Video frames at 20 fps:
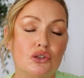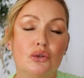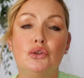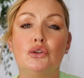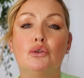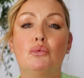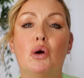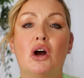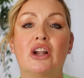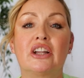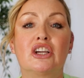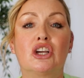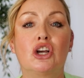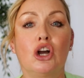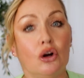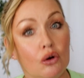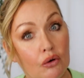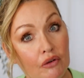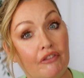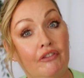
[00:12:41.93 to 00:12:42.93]
do you want to
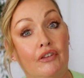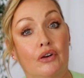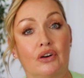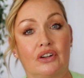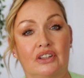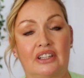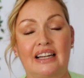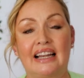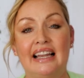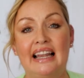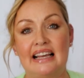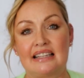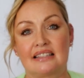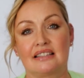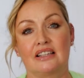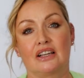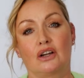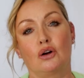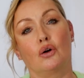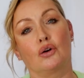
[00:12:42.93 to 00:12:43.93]
go for the
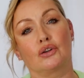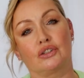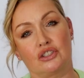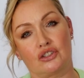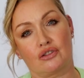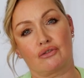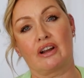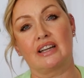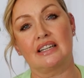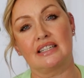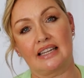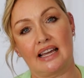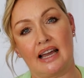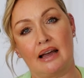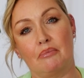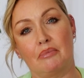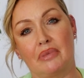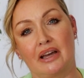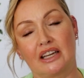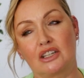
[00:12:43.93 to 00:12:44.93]
classic or the trendy
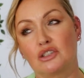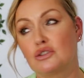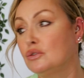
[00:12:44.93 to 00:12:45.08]
handbag?